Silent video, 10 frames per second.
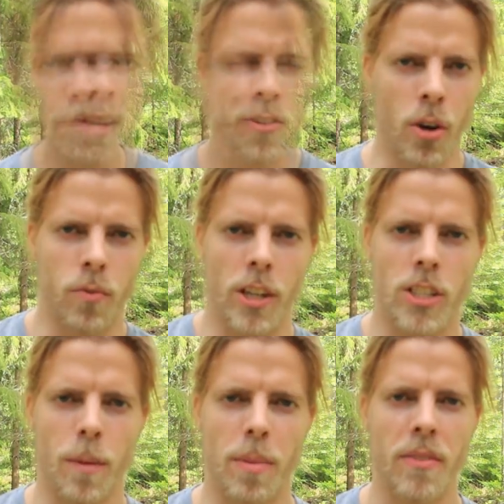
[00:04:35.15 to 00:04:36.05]
So for
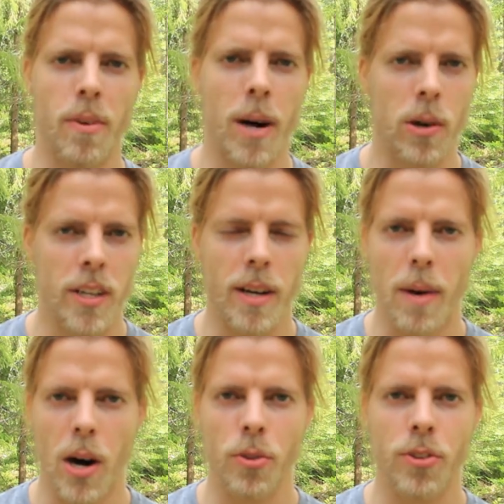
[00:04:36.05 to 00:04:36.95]
example, if I'm out and
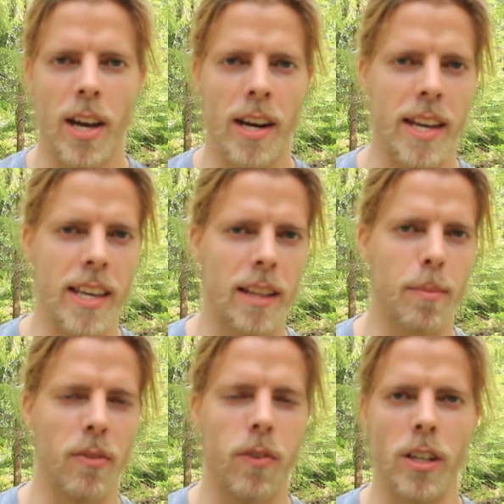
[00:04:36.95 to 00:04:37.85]
about and I eat
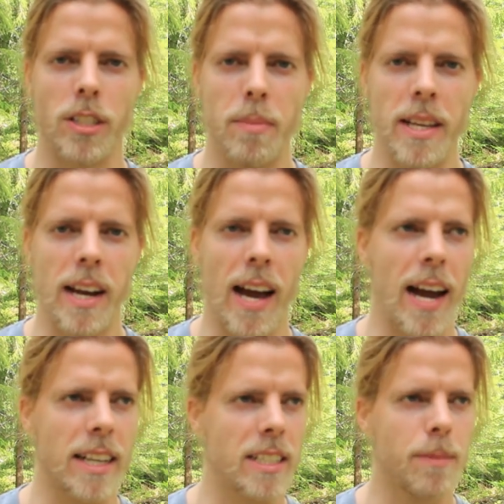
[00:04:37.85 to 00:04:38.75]
my first meal
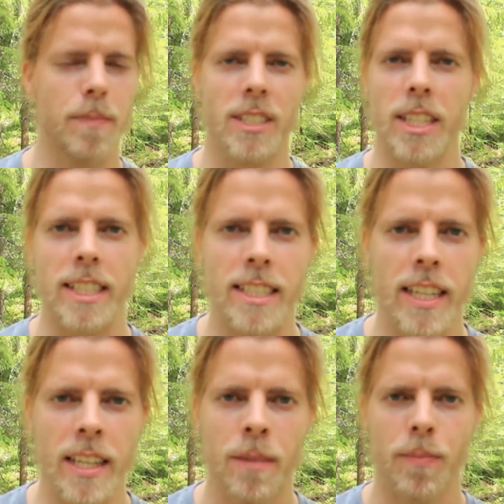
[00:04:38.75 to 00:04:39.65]
at
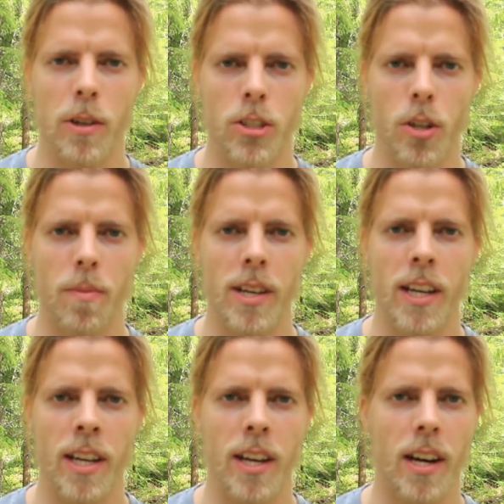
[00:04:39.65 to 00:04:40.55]
sixteen or
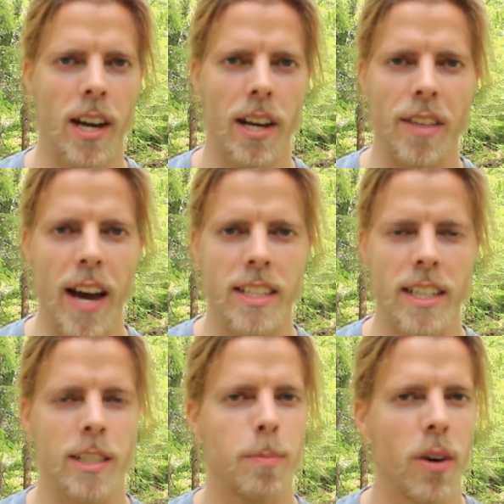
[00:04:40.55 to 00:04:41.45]
something like that,
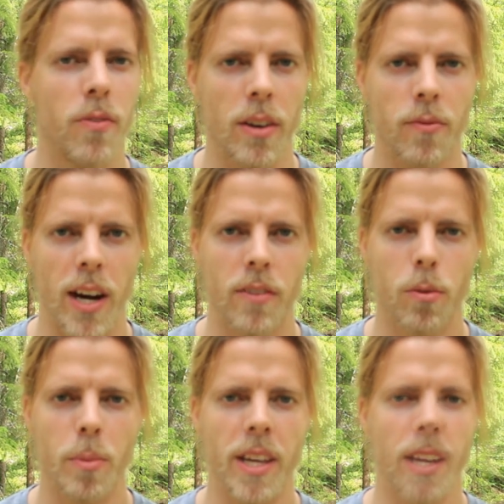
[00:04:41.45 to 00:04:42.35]
it's perfectly fine
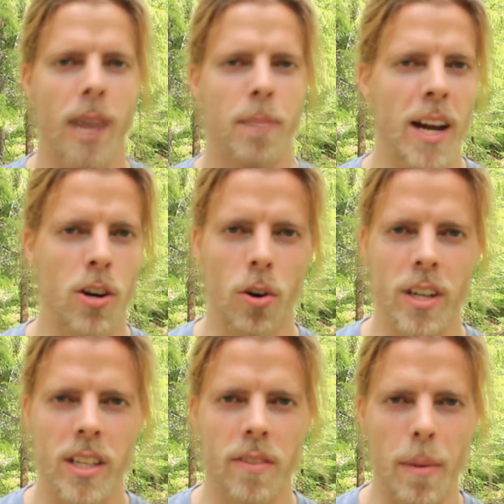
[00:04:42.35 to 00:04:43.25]
for me. My
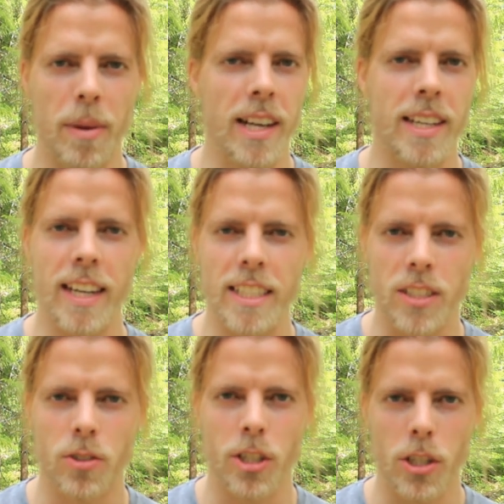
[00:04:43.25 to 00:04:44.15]
cognitive ability
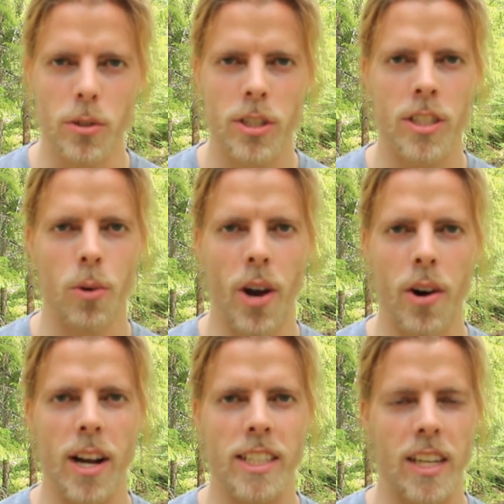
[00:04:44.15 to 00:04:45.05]
isn't reduced,
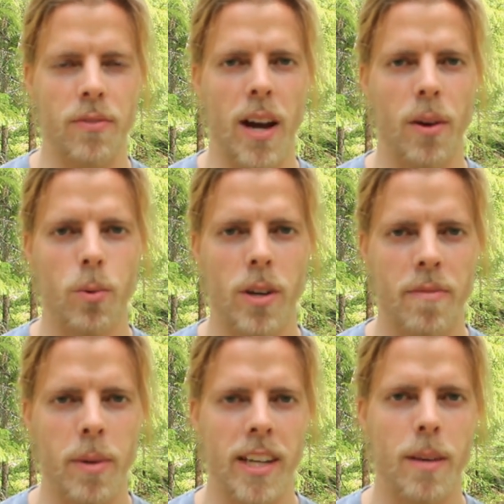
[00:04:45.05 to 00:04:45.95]
whereas if I would
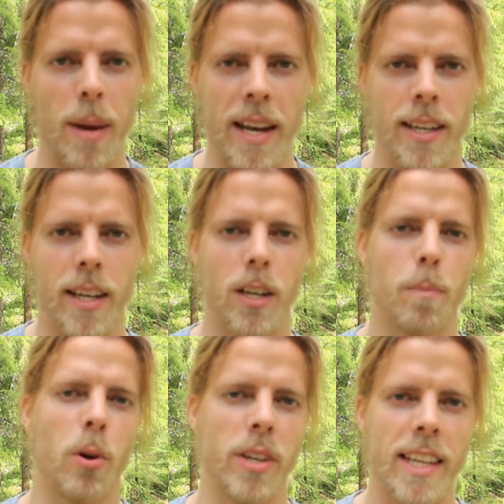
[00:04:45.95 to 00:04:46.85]
have been dependent
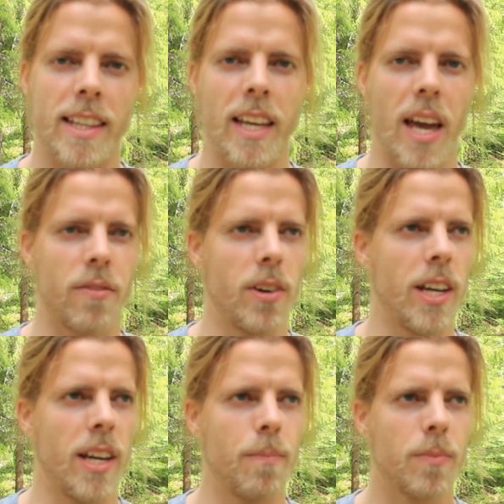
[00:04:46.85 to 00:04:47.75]
upon eating
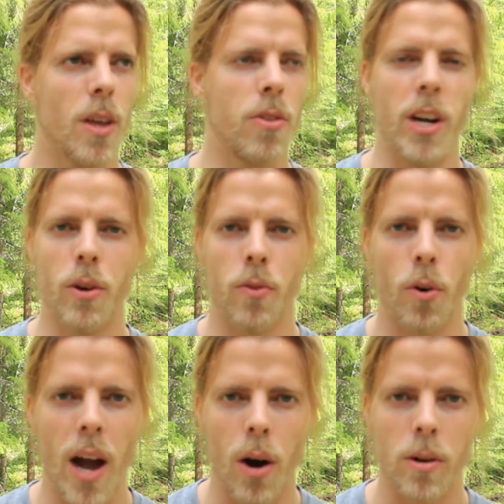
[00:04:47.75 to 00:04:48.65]
every three or
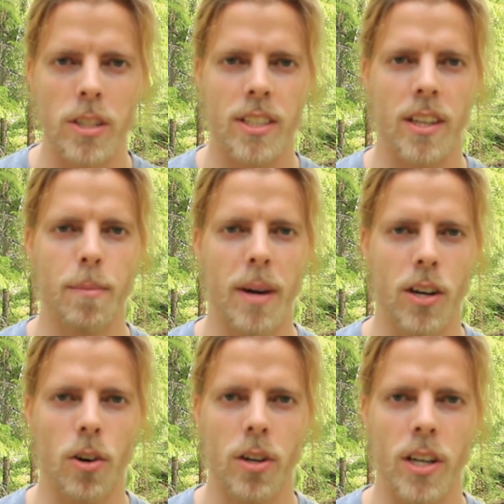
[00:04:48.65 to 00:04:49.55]
four hours, my
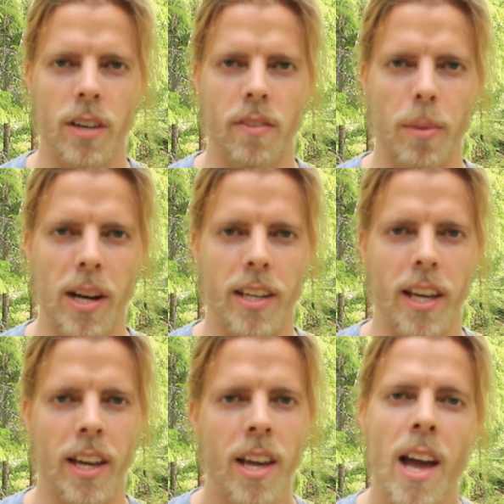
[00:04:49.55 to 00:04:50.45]
cognitive
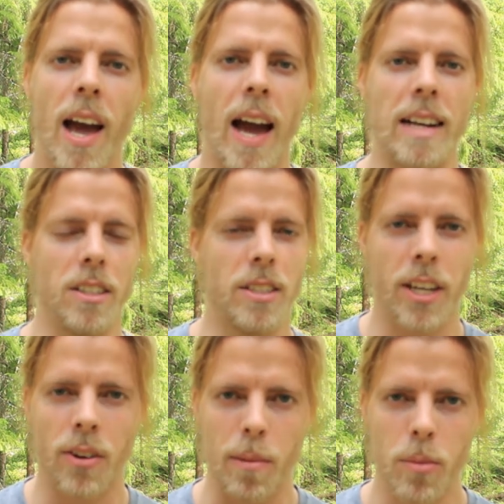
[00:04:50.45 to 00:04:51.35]
ability and the
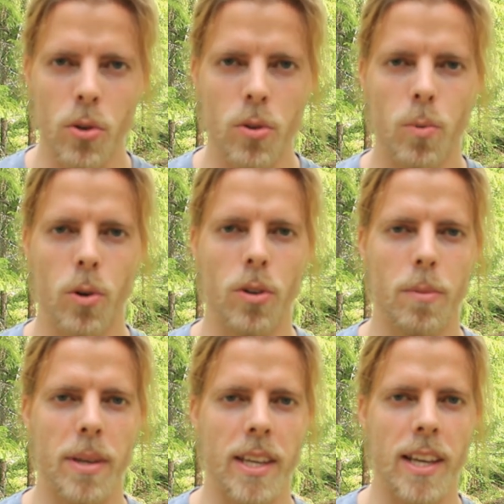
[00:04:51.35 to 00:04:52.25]
general mood
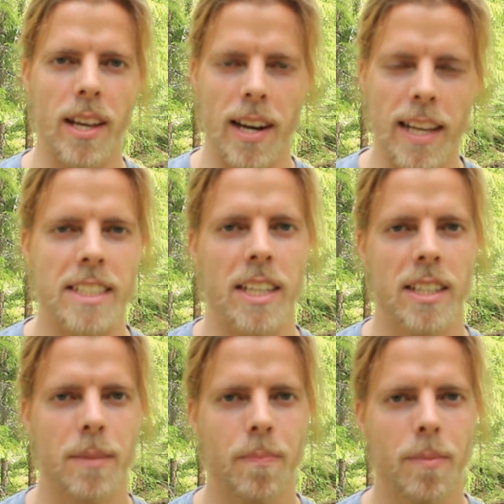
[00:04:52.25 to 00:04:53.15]
would be
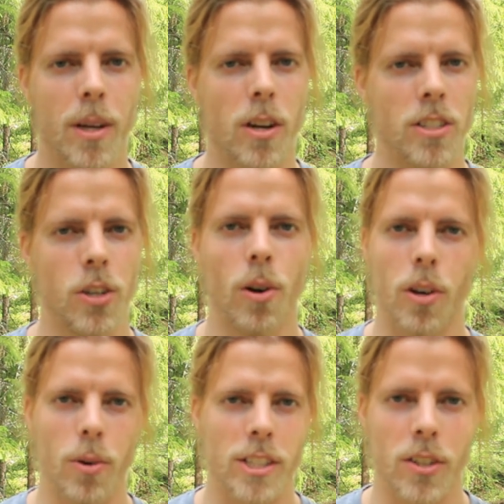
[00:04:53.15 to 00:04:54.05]
lessened. Because you all
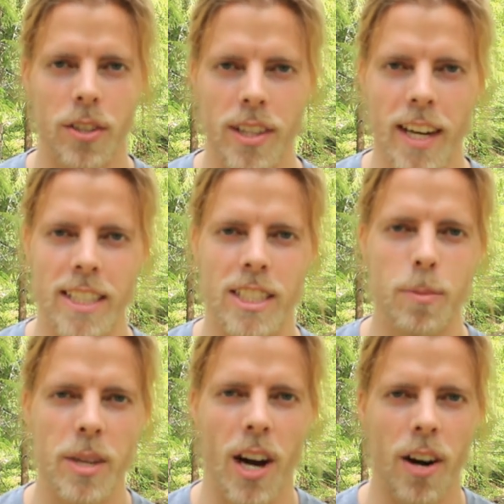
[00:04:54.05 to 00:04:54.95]
know it's not nice
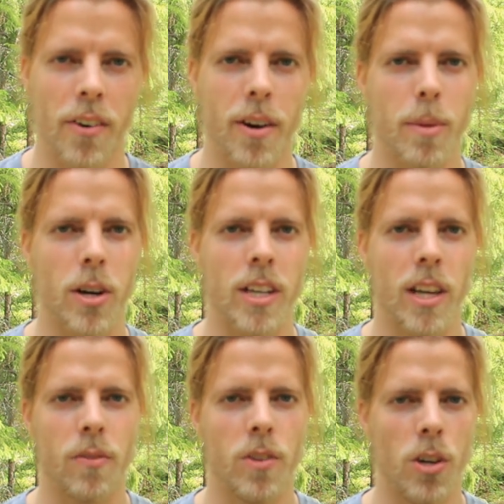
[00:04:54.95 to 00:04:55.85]
to be hungry, but
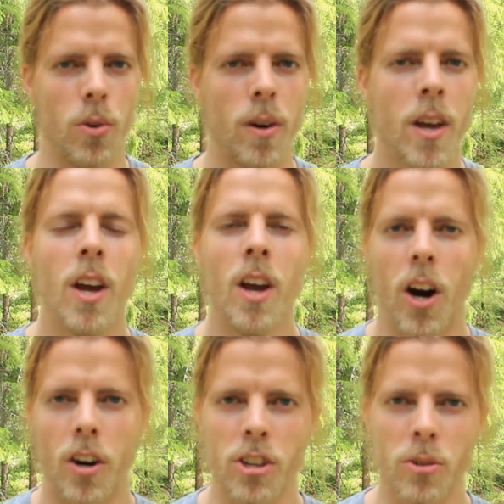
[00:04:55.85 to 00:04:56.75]
if you
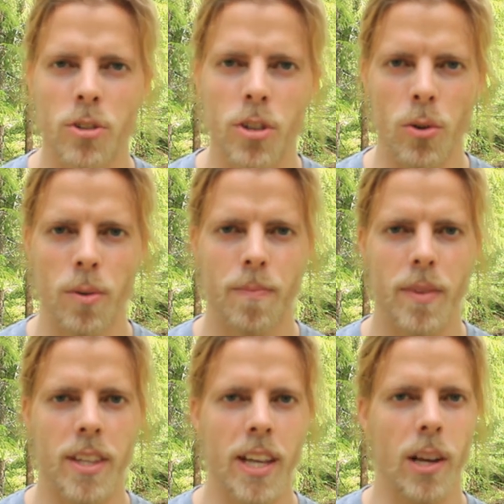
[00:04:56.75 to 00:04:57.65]
are used to
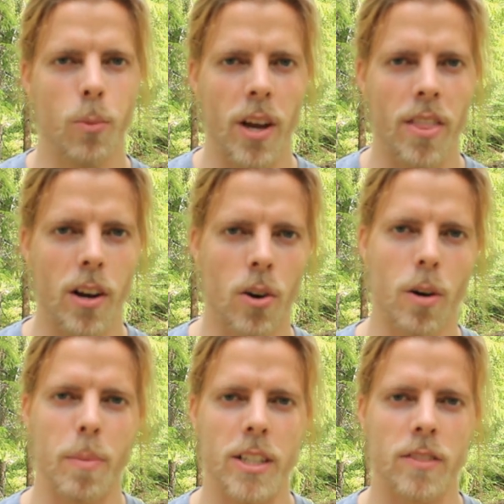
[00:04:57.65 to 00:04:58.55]
dealing with
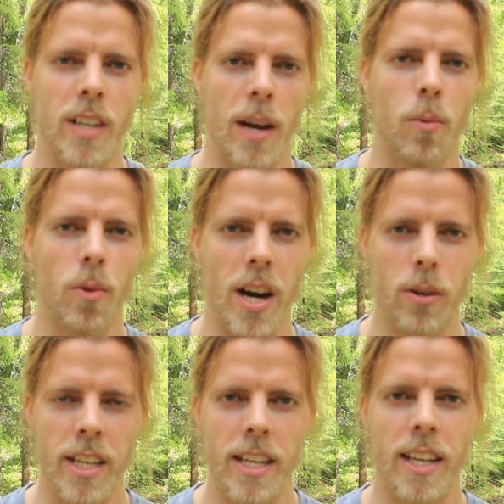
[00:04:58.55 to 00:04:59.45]
longer periods of time
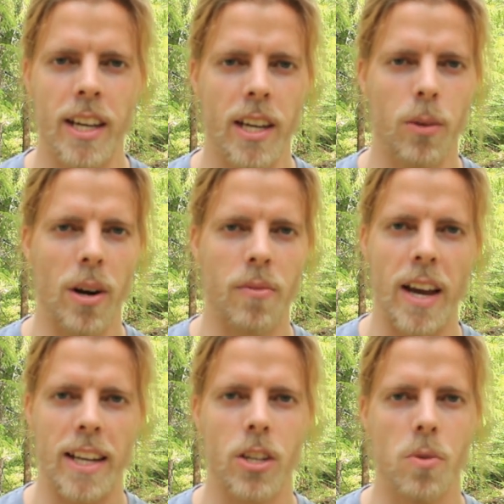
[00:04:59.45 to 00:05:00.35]
without eating, it will
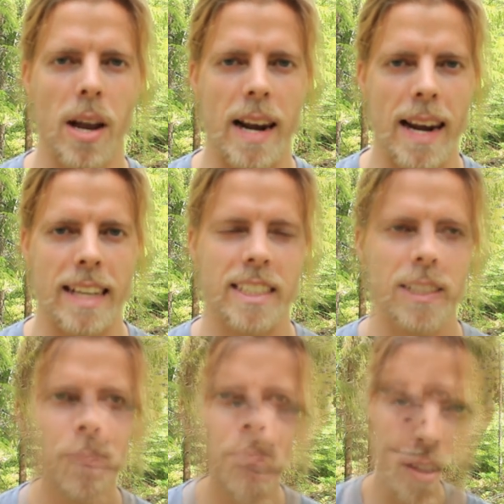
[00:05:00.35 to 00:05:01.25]
affect you less.